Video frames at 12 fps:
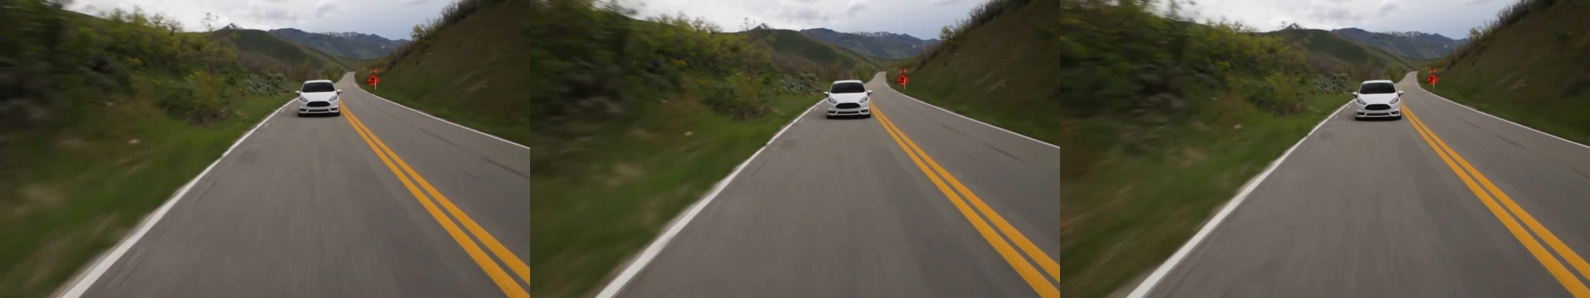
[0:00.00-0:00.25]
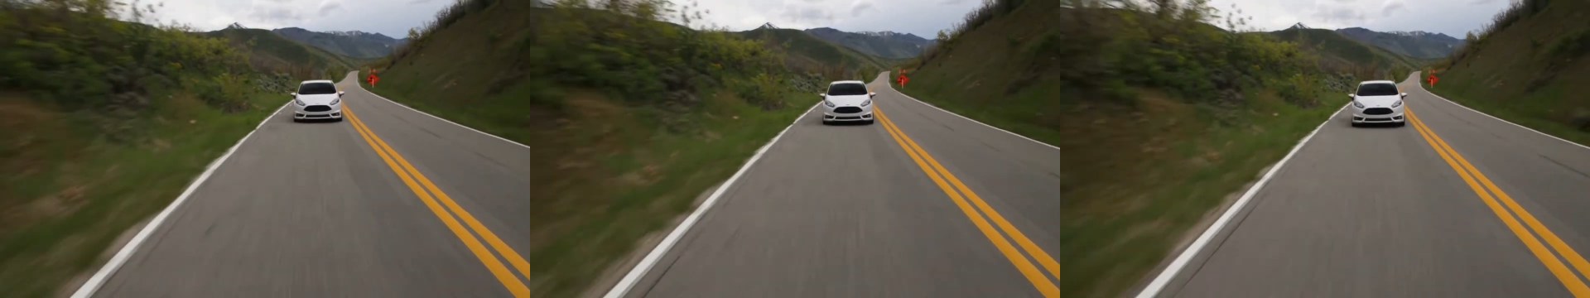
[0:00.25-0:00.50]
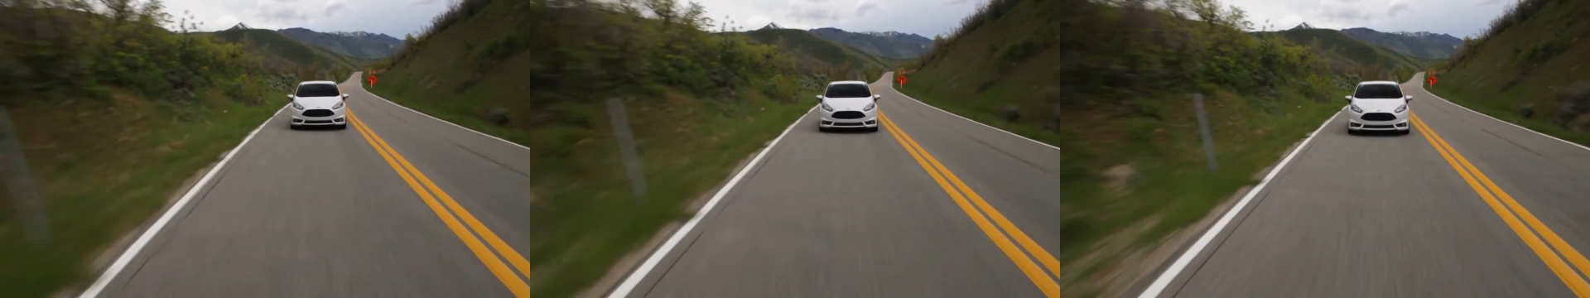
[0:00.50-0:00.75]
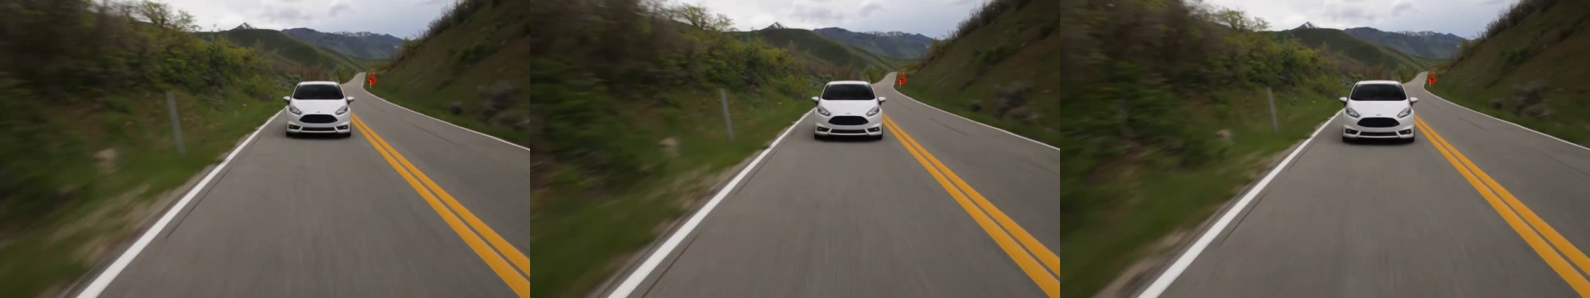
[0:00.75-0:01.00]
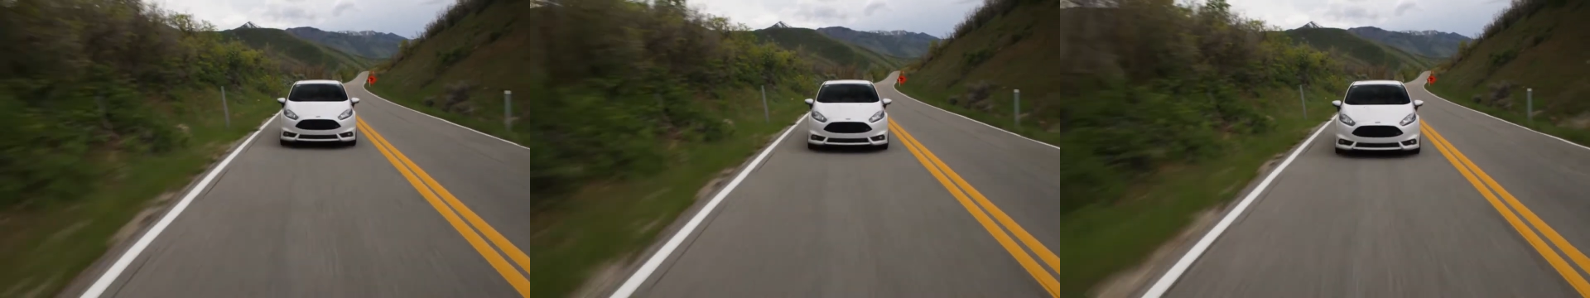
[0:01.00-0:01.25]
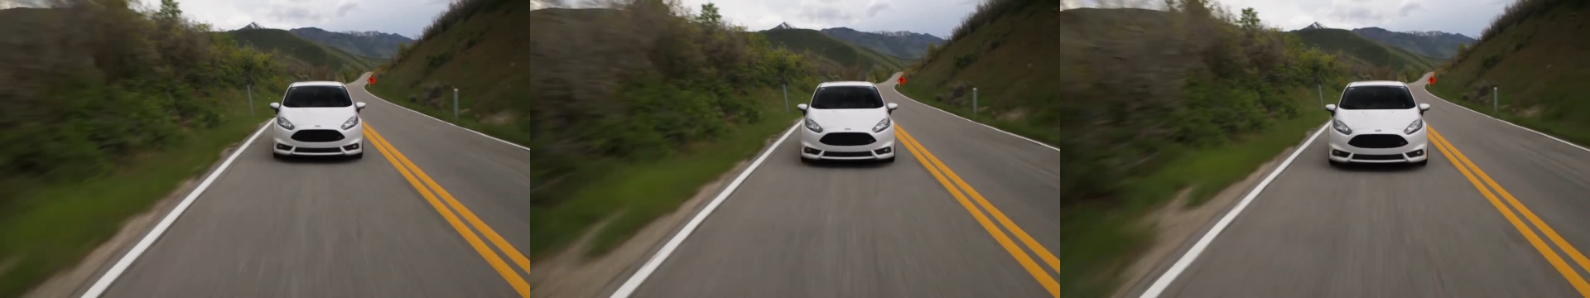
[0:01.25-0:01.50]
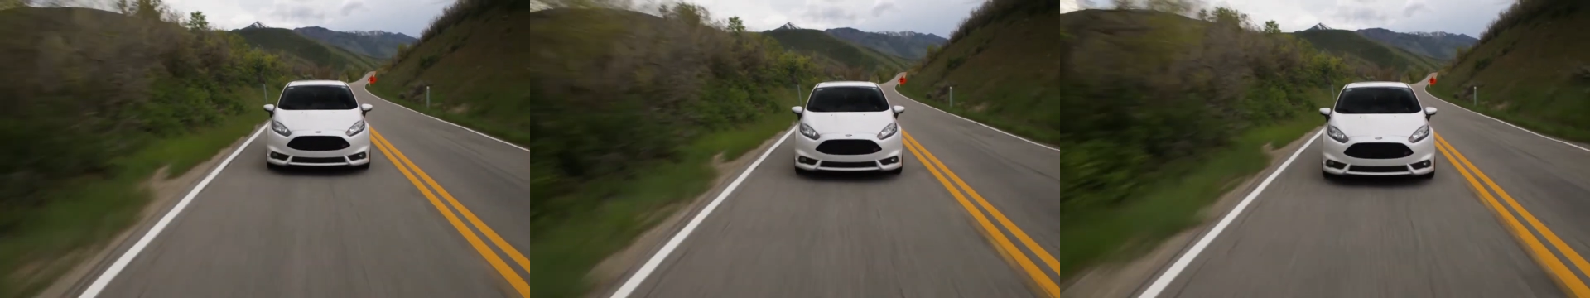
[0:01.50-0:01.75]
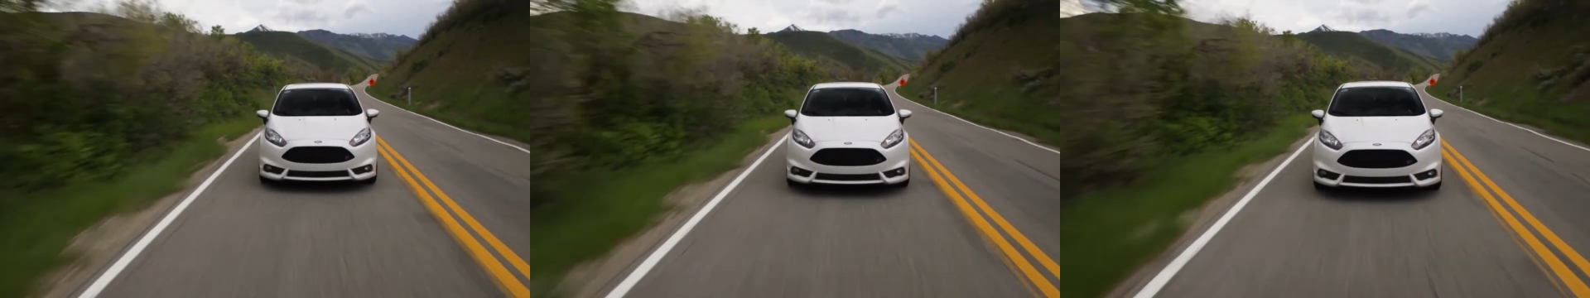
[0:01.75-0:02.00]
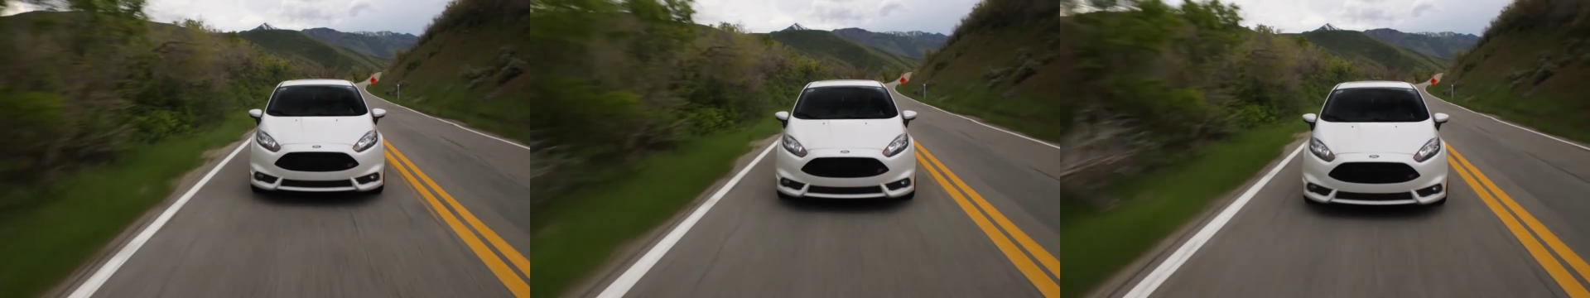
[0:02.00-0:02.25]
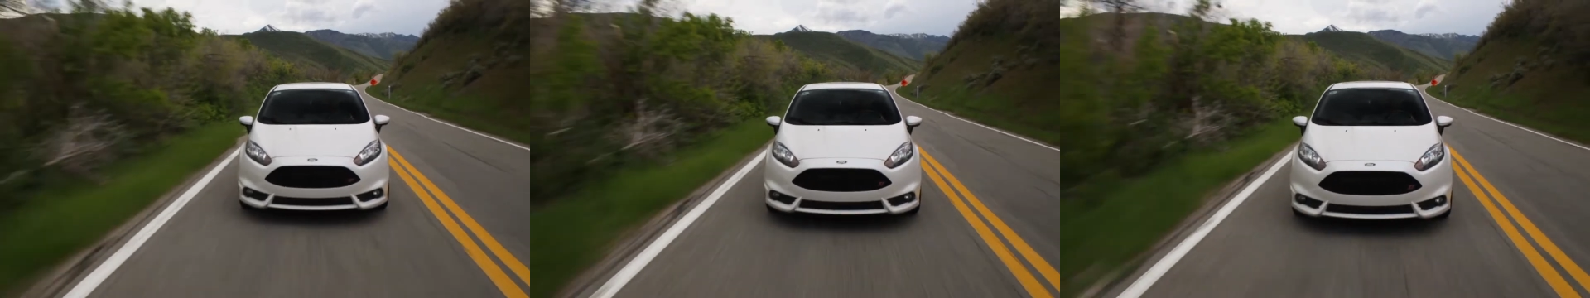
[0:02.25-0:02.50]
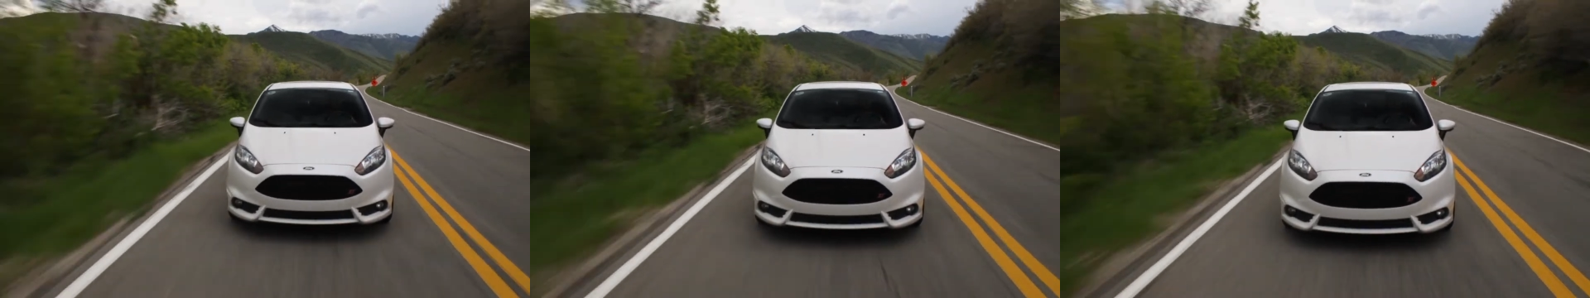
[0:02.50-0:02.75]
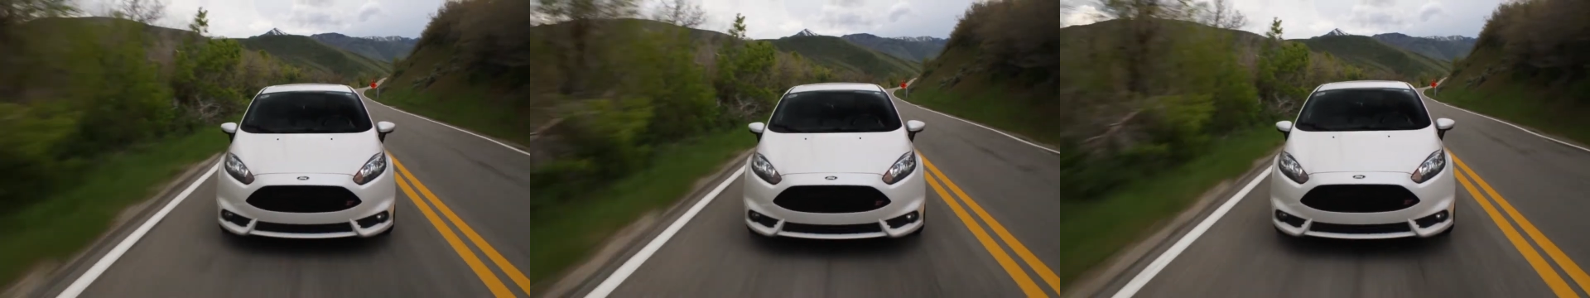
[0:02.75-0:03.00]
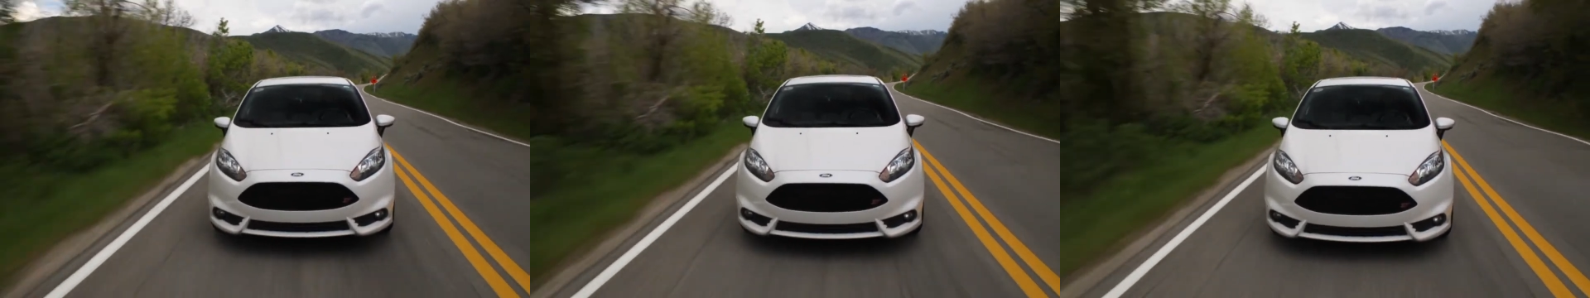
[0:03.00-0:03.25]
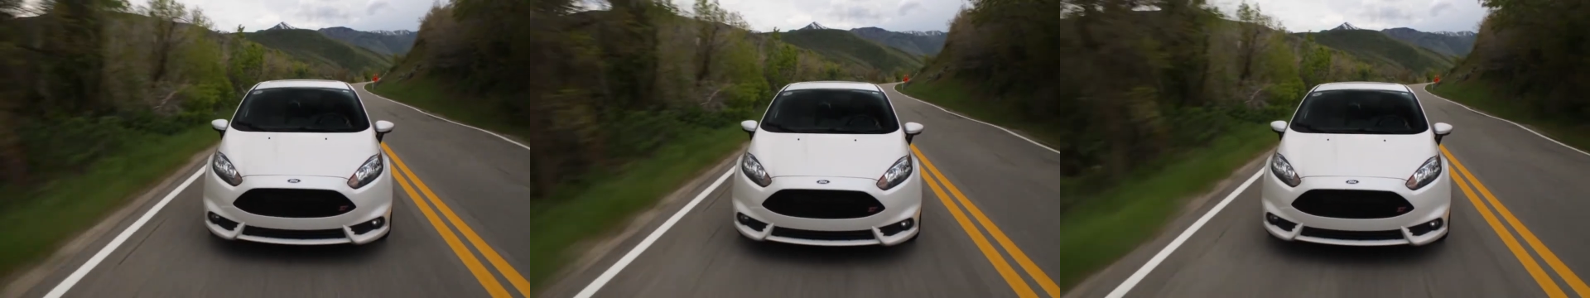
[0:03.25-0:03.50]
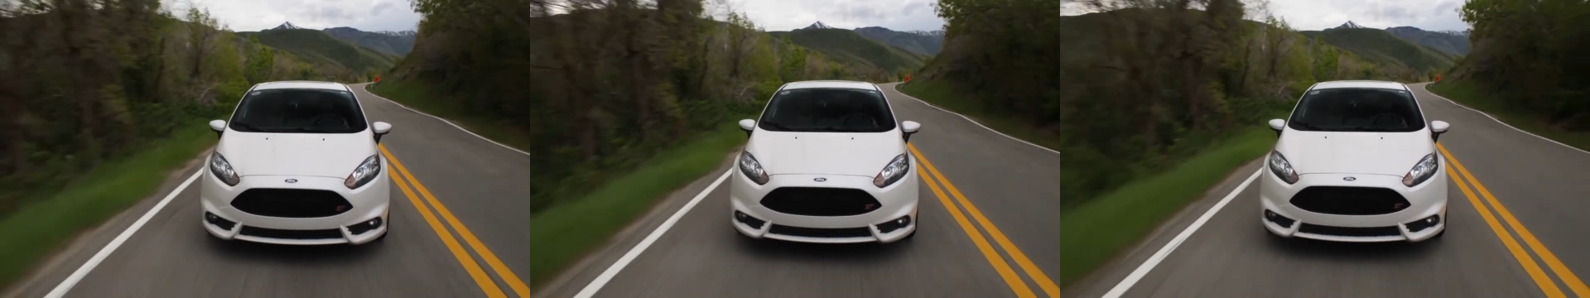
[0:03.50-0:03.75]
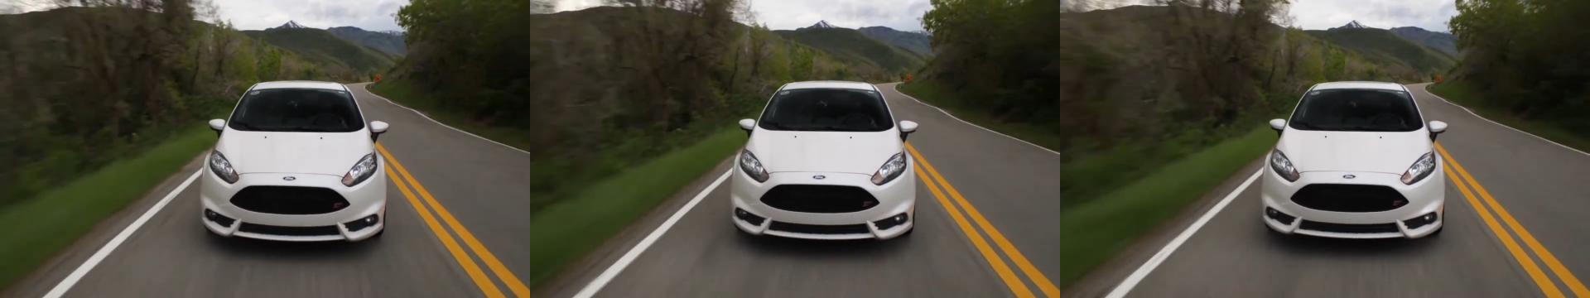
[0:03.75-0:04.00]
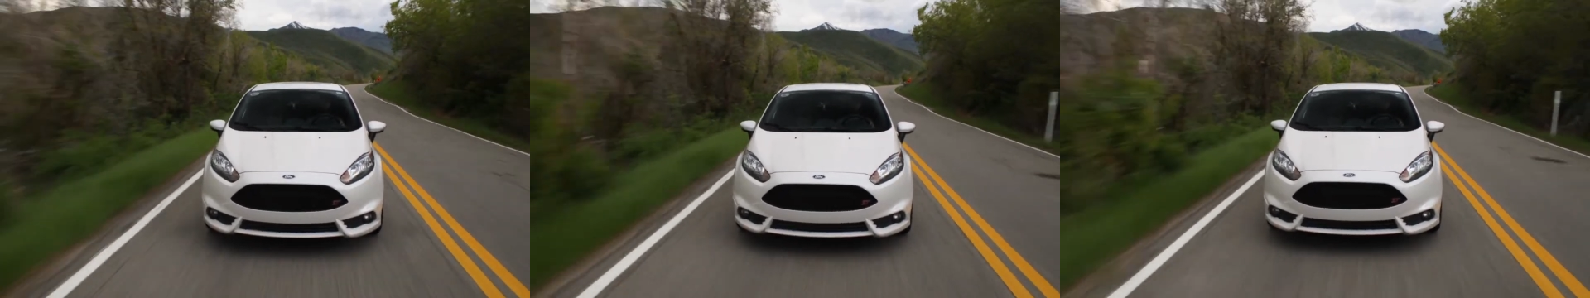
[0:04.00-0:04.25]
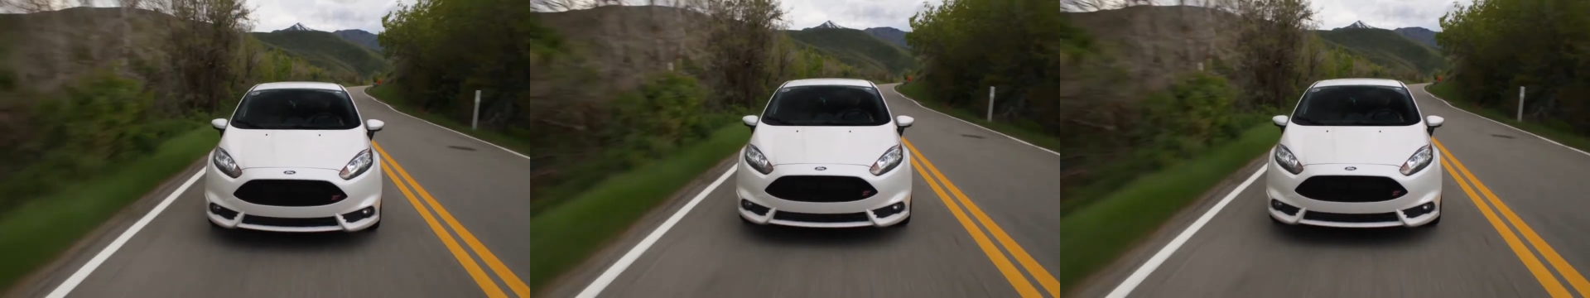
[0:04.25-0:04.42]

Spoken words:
No face is visible, so there are no lips to read.